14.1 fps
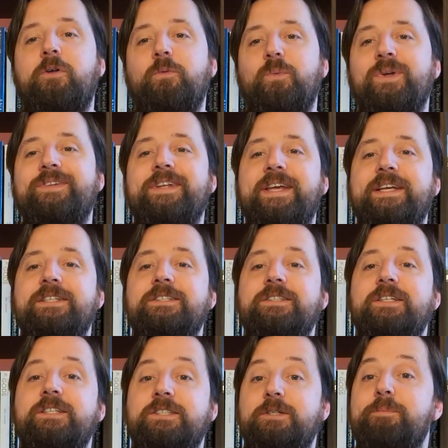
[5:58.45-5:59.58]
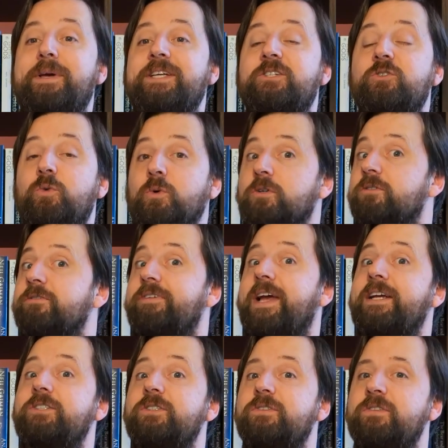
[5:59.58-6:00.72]
on what takes is the best course of
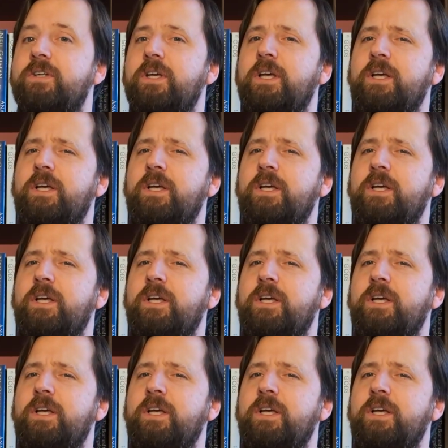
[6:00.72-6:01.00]
action.